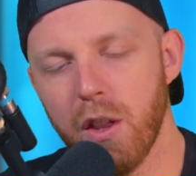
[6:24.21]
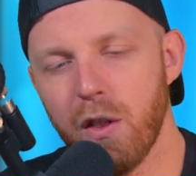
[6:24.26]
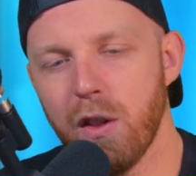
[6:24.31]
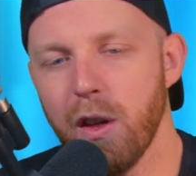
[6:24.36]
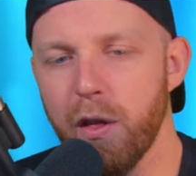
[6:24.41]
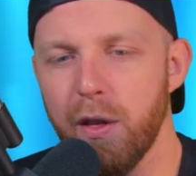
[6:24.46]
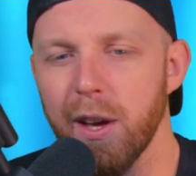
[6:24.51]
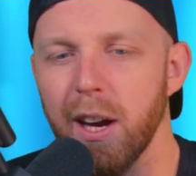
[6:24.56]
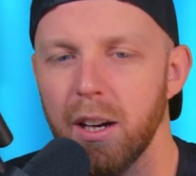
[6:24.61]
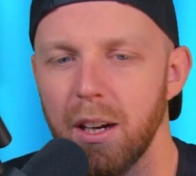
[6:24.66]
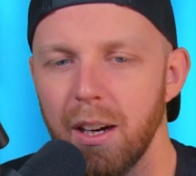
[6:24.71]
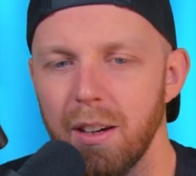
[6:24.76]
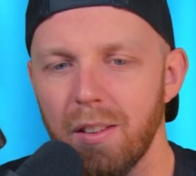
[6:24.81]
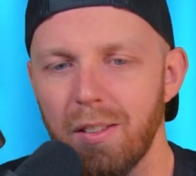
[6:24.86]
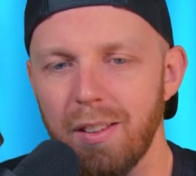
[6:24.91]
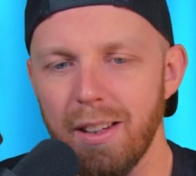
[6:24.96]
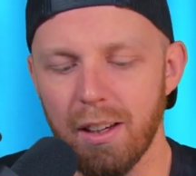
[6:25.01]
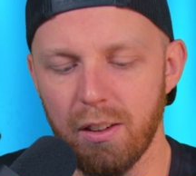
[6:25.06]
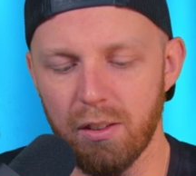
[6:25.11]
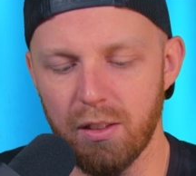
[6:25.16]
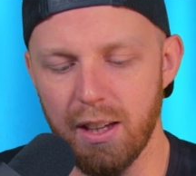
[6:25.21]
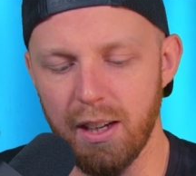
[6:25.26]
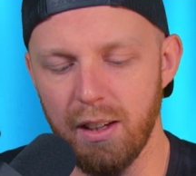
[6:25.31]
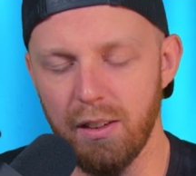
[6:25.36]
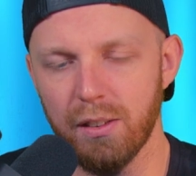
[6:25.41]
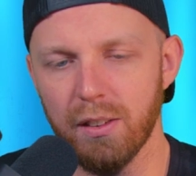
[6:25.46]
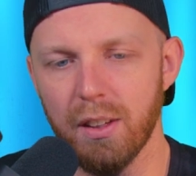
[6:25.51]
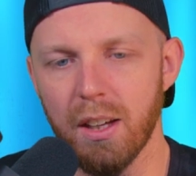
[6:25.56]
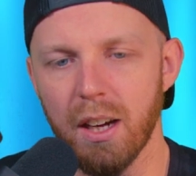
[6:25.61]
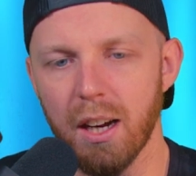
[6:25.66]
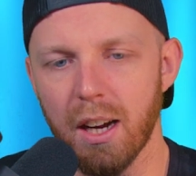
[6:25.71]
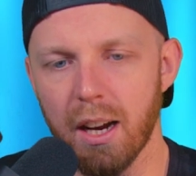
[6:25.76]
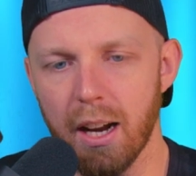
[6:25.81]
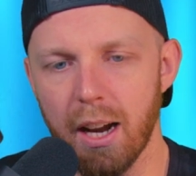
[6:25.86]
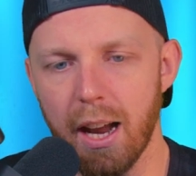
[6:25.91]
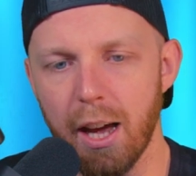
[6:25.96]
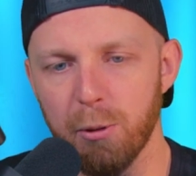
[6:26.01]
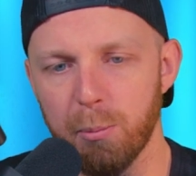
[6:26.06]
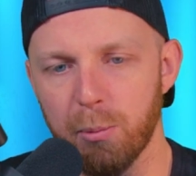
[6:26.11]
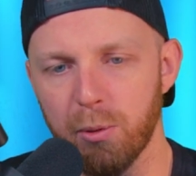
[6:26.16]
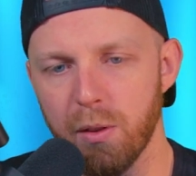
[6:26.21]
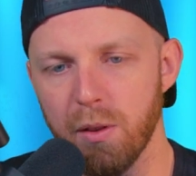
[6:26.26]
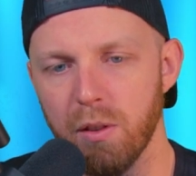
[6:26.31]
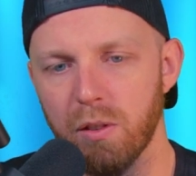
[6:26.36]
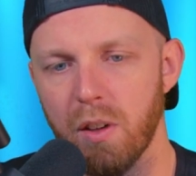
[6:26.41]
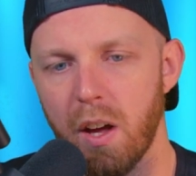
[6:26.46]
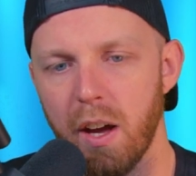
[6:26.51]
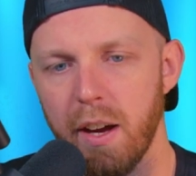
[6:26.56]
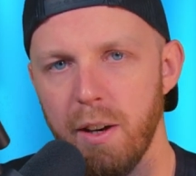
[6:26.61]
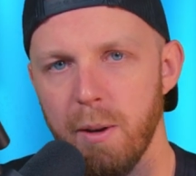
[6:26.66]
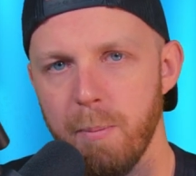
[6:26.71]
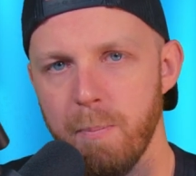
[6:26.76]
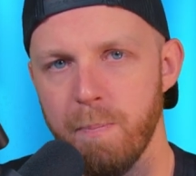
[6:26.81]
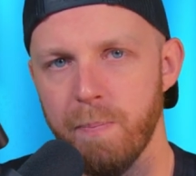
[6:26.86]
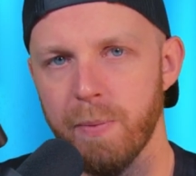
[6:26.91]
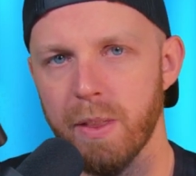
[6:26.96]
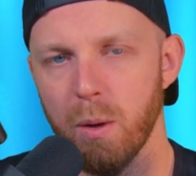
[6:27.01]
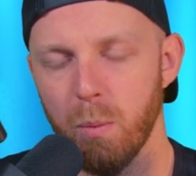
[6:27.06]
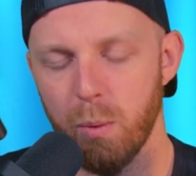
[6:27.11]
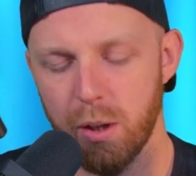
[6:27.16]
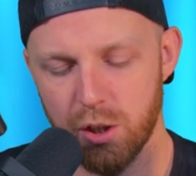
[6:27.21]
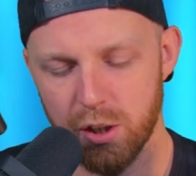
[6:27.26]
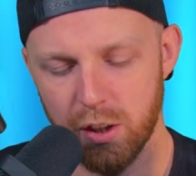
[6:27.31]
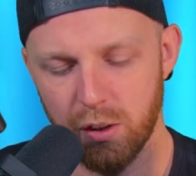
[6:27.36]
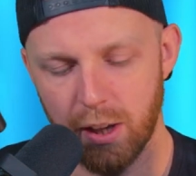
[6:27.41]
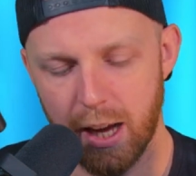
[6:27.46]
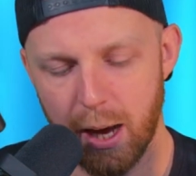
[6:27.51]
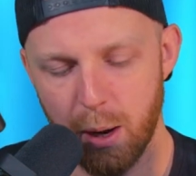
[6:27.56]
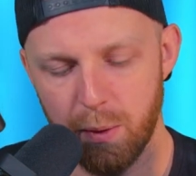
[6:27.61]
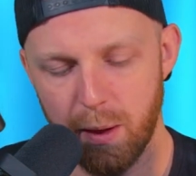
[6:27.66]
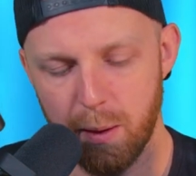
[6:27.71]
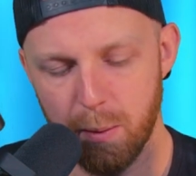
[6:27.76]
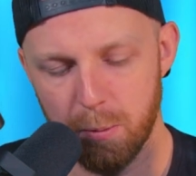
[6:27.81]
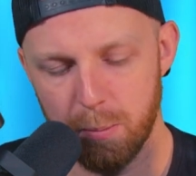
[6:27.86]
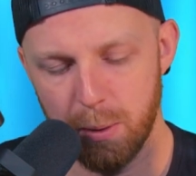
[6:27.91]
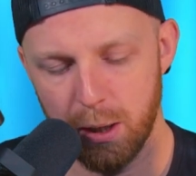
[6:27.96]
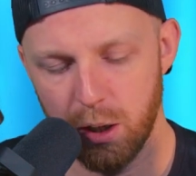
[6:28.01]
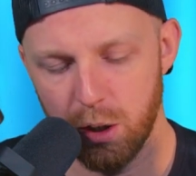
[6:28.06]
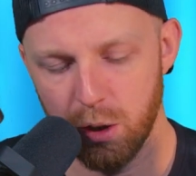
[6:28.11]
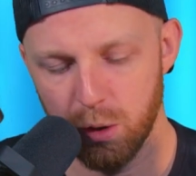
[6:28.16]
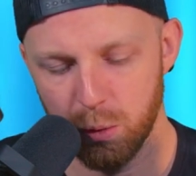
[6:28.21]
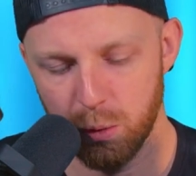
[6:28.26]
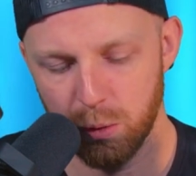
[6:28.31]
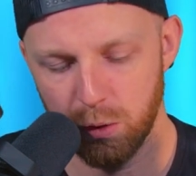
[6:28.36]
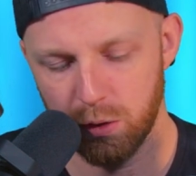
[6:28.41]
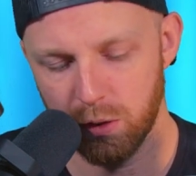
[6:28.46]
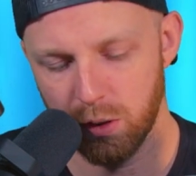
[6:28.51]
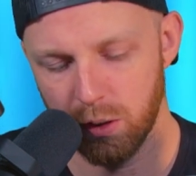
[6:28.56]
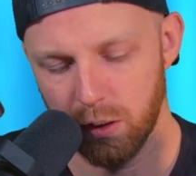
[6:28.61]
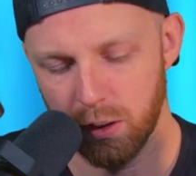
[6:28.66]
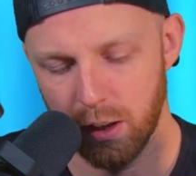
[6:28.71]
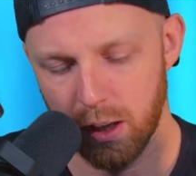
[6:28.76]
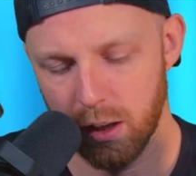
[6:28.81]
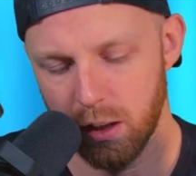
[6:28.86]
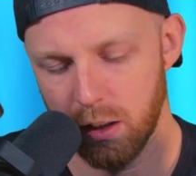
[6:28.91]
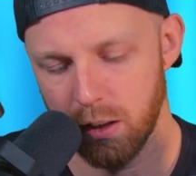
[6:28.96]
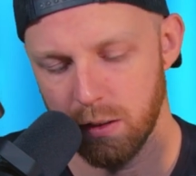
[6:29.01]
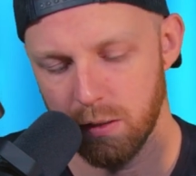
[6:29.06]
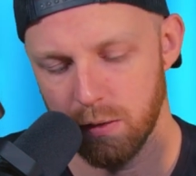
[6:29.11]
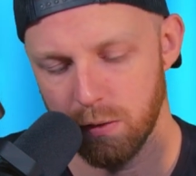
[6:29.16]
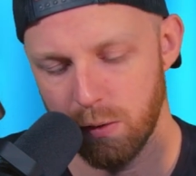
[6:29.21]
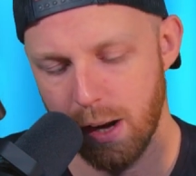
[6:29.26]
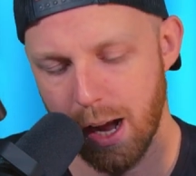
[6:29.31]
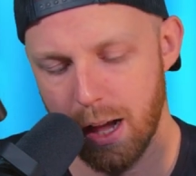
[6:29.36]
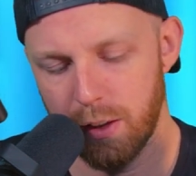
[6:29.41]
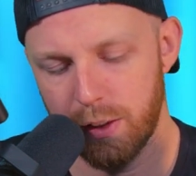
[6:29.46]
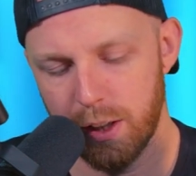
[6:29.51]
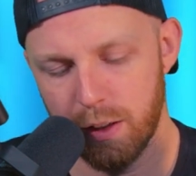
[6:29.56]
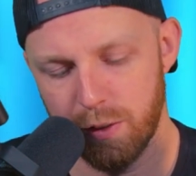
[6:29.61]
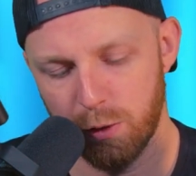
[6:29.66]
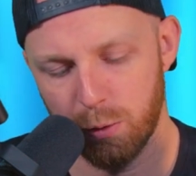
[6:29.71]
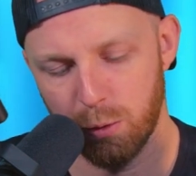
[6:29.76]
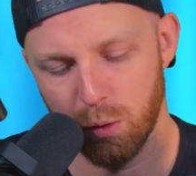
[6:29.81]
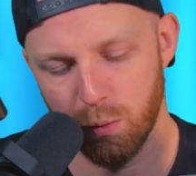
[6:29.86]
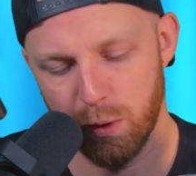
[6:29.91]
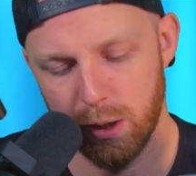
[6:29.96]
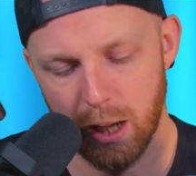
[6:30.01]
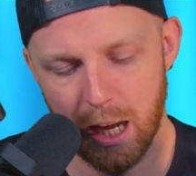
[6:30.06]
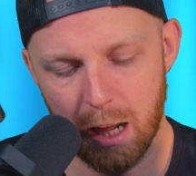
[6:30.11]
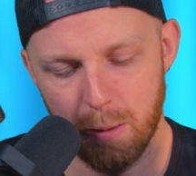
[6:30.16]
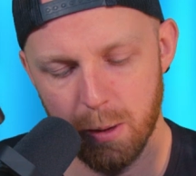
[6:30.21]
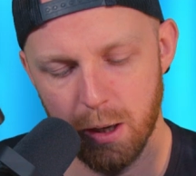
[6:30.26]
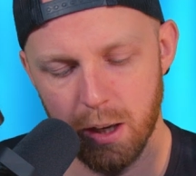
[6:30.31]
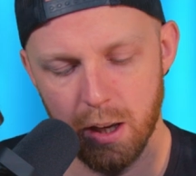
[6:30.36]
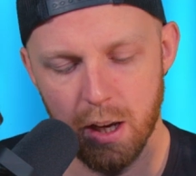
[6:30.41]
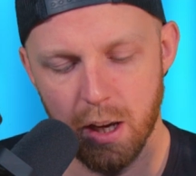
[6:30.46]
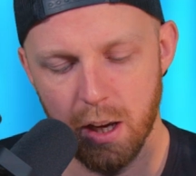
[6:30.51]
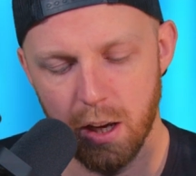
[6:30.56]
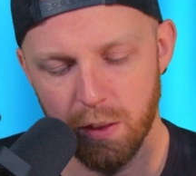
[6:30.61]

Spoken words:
The other thing I'd like to see is these clasps on the side, which is how they would be used in reality if this was a real helmet.